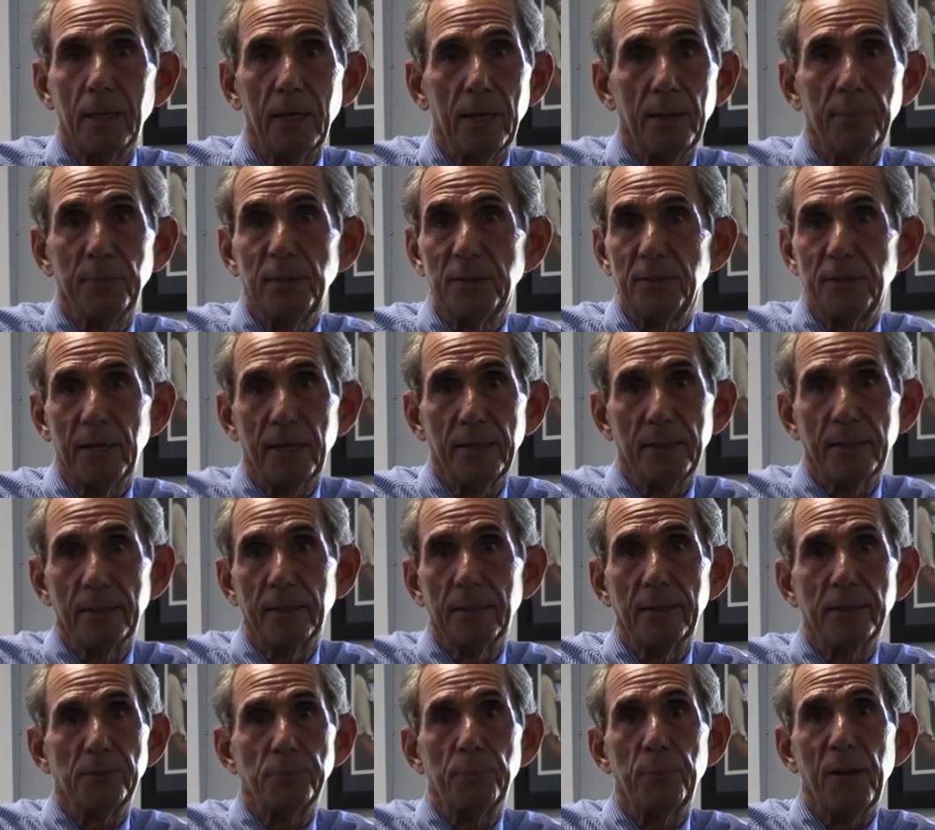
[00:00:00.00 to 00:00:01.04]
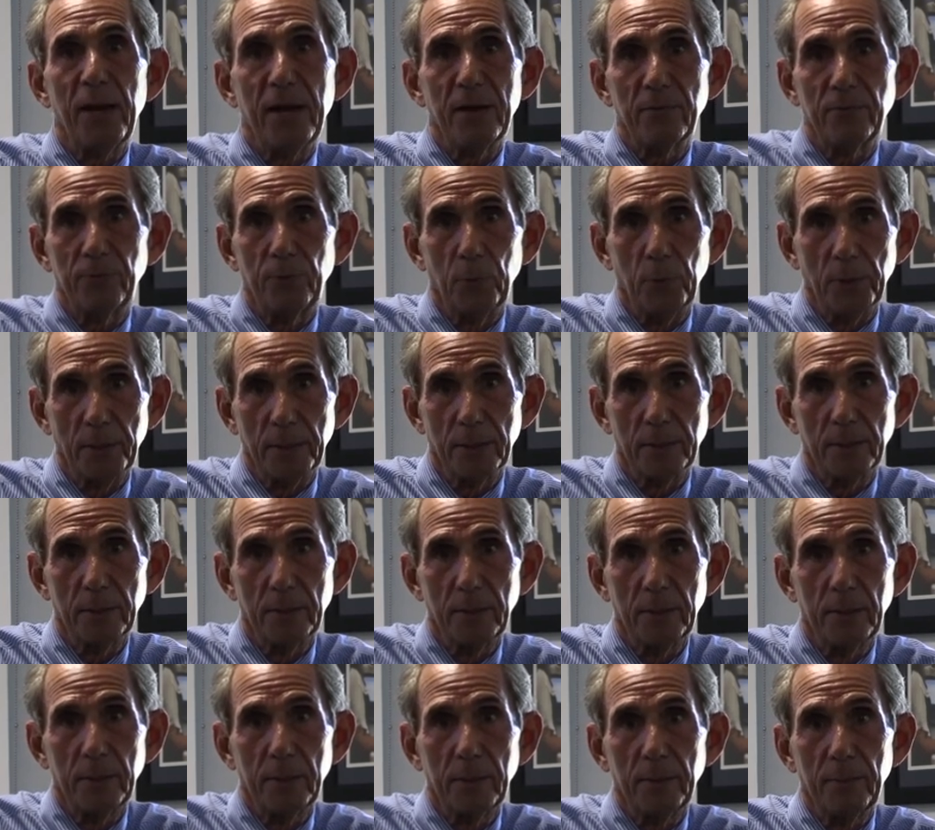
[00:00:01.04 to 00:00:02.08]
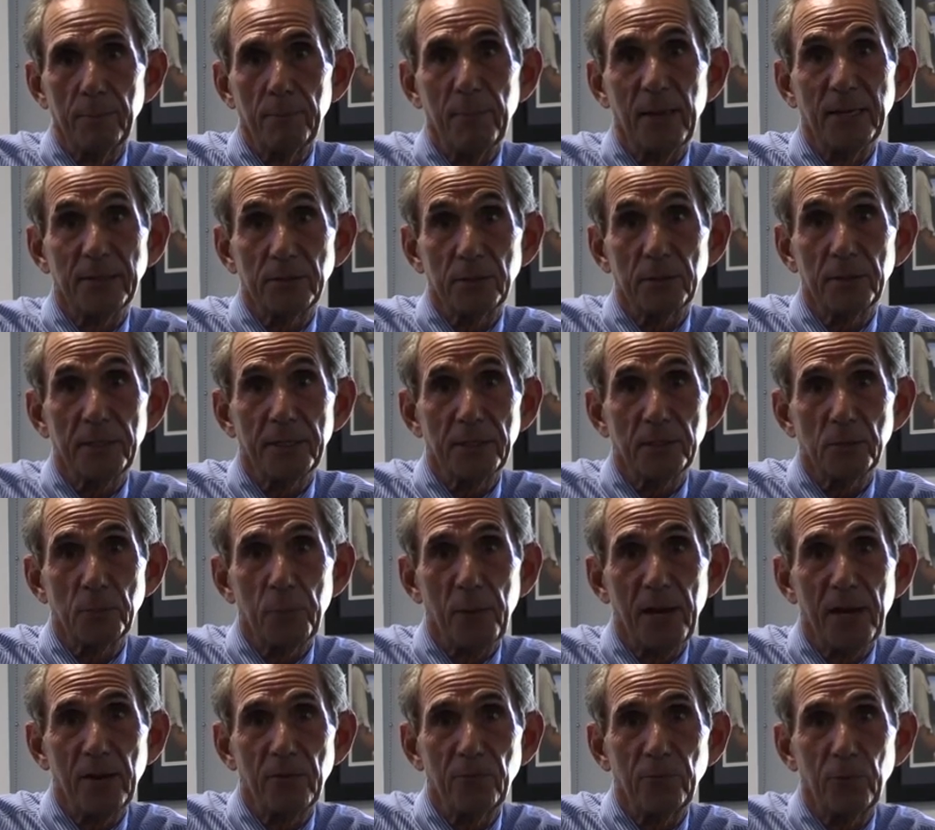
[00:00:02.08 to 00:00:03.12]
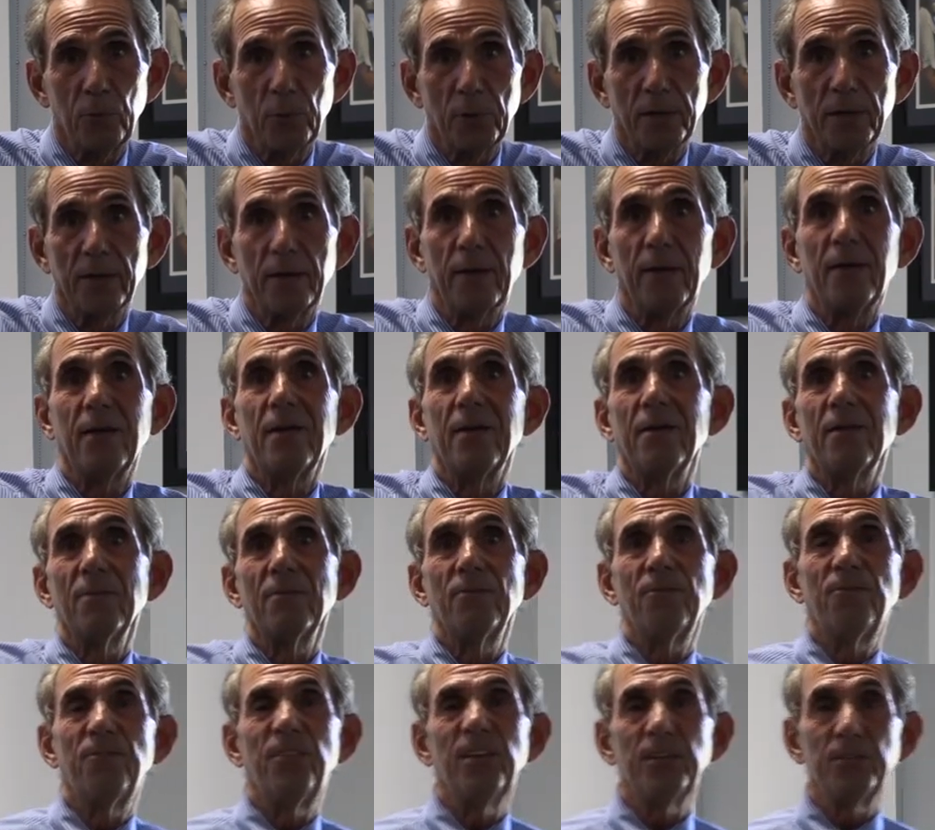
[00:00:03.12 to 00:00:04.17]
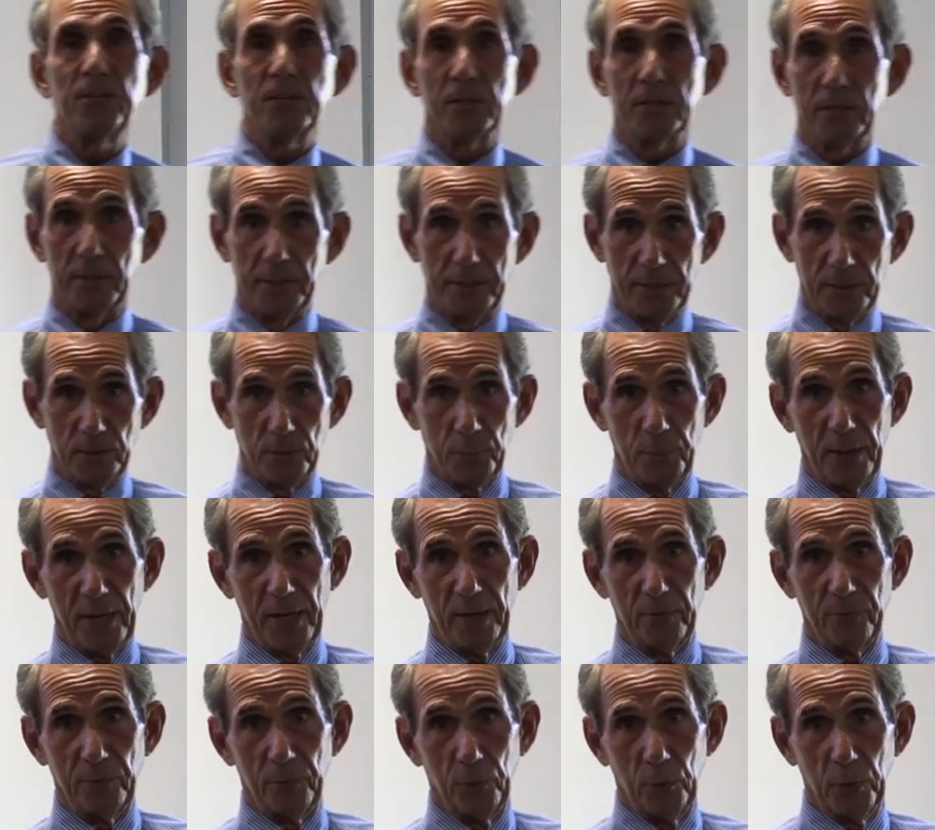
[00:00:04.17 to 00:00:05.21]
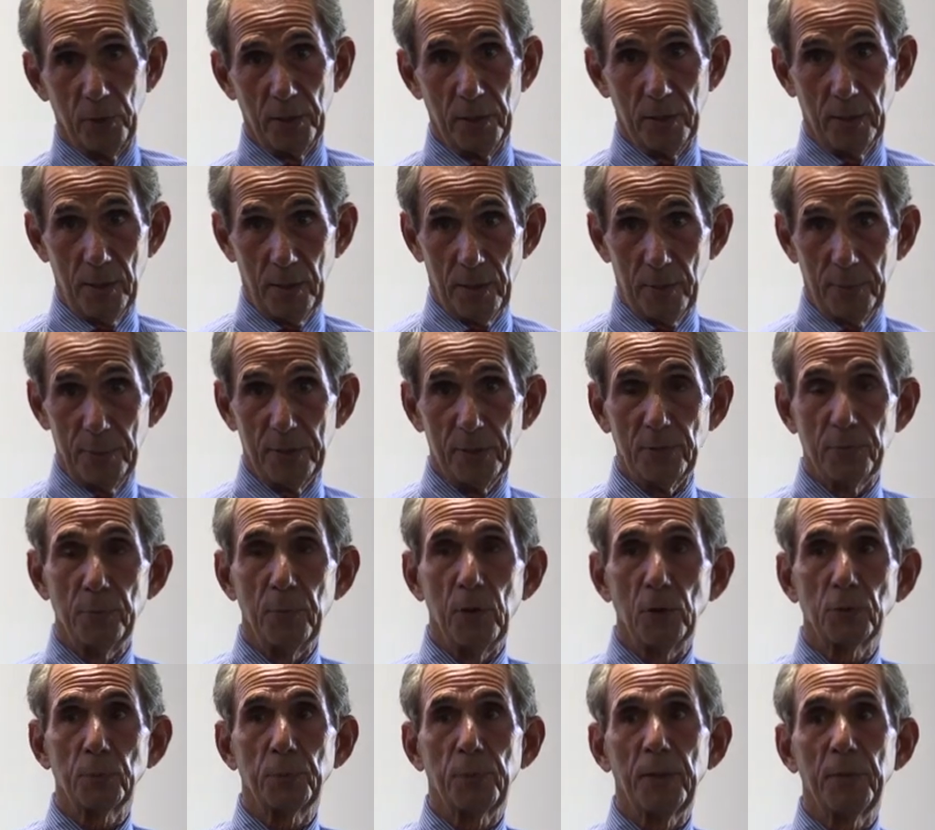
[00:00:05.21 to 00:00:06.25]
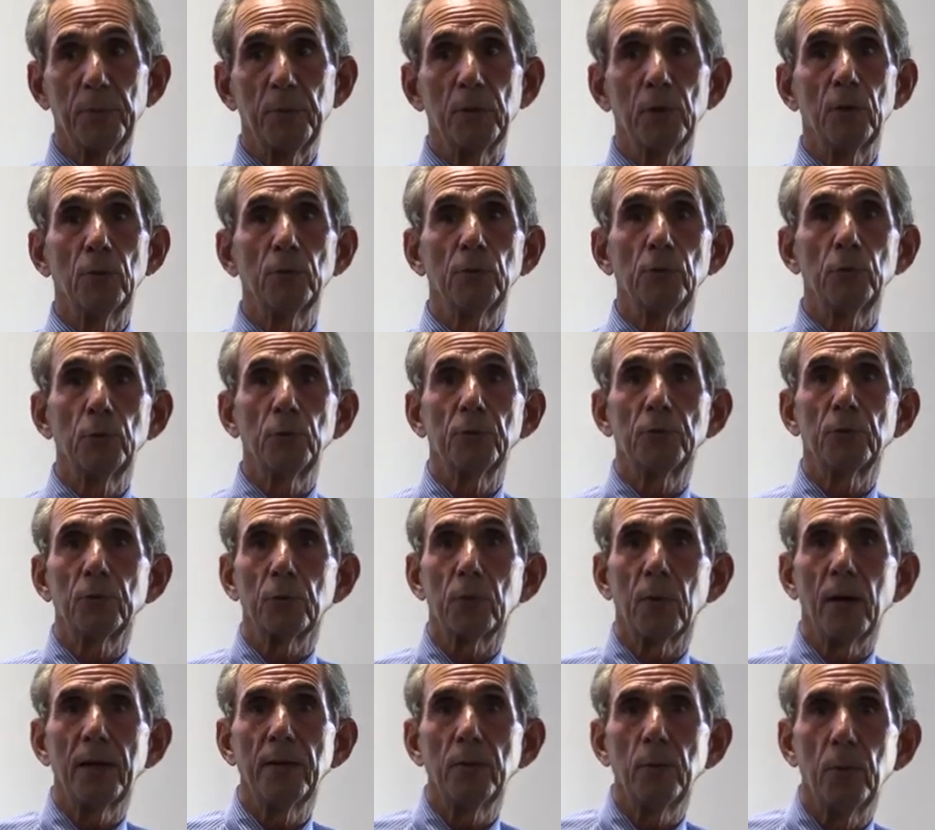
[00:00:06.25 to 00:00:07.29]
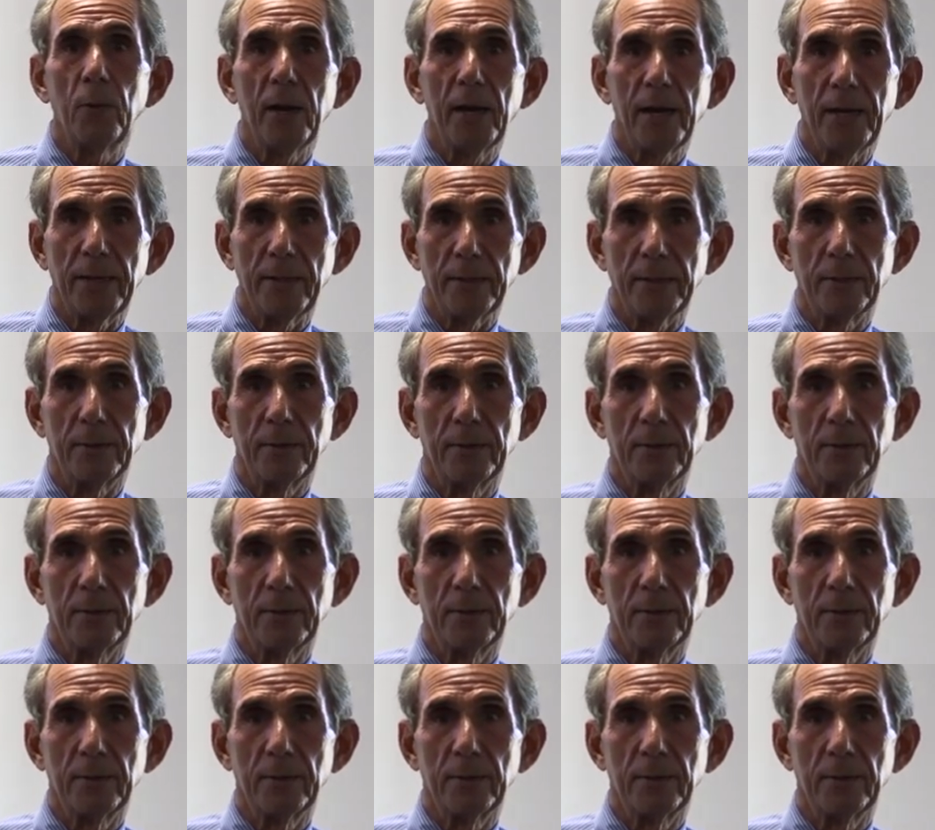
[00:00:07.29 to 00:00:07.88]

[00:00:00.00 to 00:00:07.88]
And let me tell you, it's bad for you. Mentally, it's bad for you. Physically, it's bad for you because most people don't do it the right way.